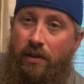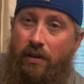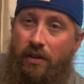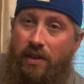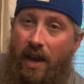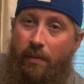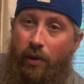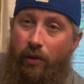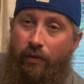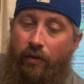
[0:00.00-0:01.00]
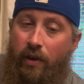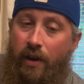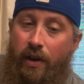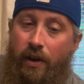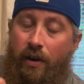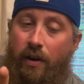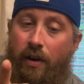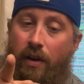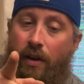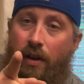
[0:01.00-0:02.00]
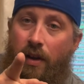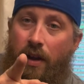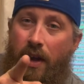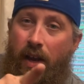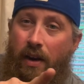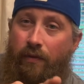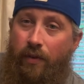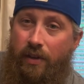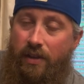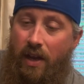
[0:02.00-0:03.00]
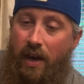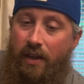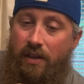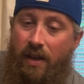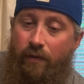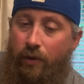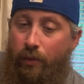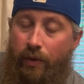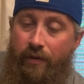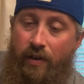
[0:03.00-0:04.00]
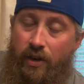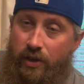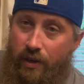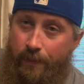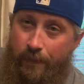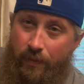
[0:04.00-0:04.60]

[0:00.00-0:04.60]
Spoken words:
sight put on the front here, and for the sights and for the refinishing.